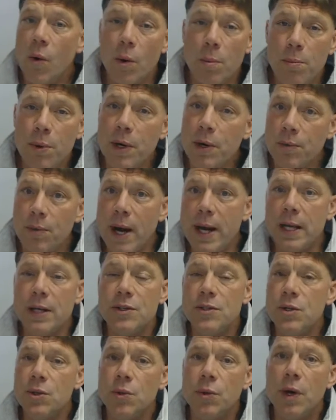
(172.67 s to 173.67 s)
or put it right
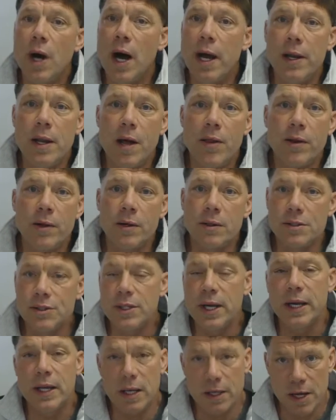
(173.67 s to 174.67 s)
into another,
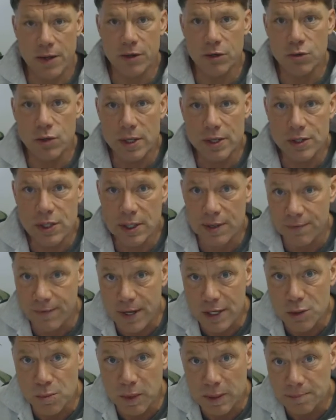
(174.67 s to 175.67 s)
say, another trust deed
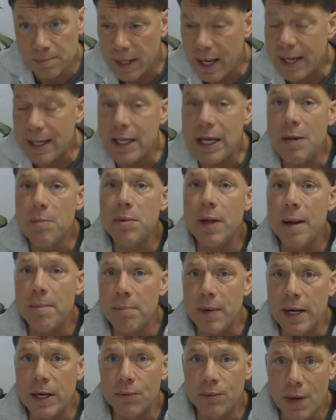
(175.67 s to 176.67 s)
investment, and keep
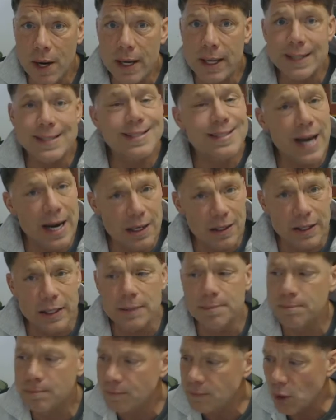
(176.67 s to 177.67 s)
that money running,
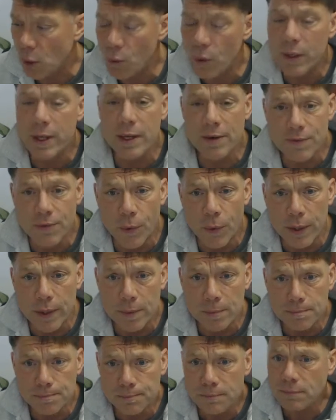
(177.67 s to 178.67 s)
cycling, working for
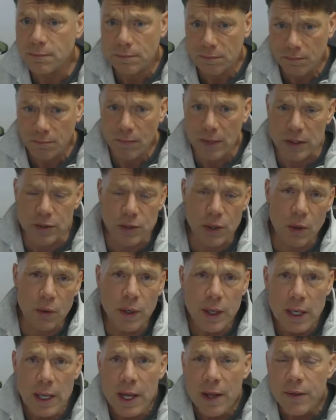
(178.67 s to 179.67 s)
you.
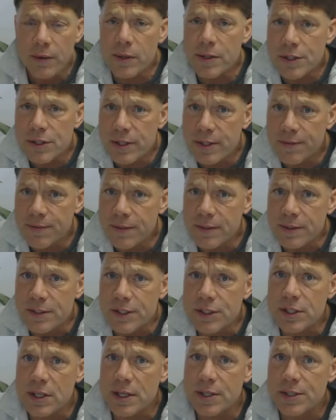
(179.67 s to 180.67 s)
So there is
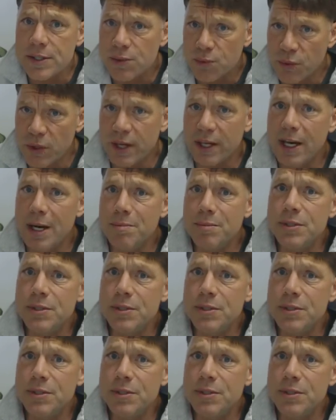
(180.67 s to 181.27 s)
differences when it